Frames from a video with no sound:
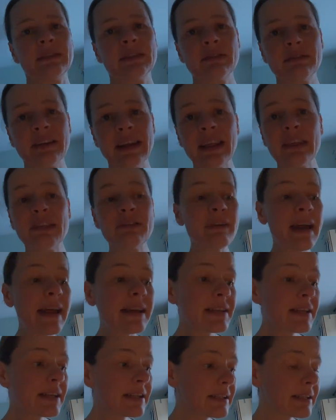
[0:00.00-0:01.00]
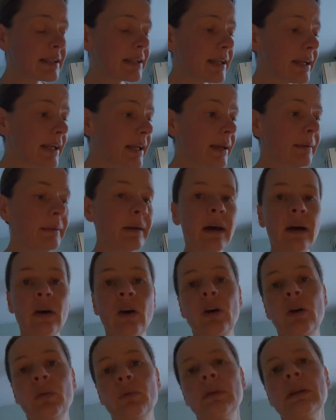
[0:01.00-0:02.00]
out of grey thread,
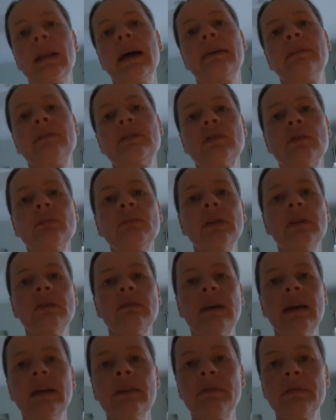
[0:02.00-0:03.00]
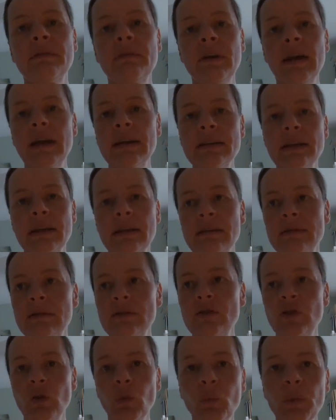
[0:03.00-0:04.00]
or we'll have some with grey thread
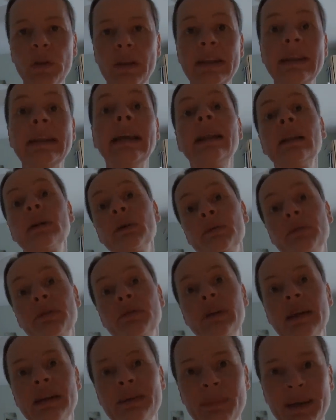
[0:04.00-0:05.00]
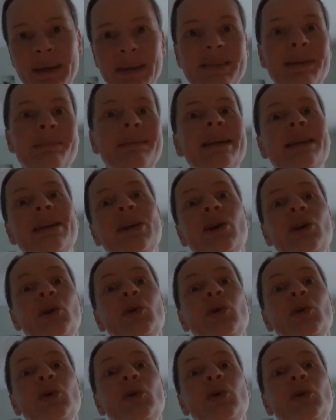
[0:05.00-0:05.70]
and some with yellow thread, because I mean,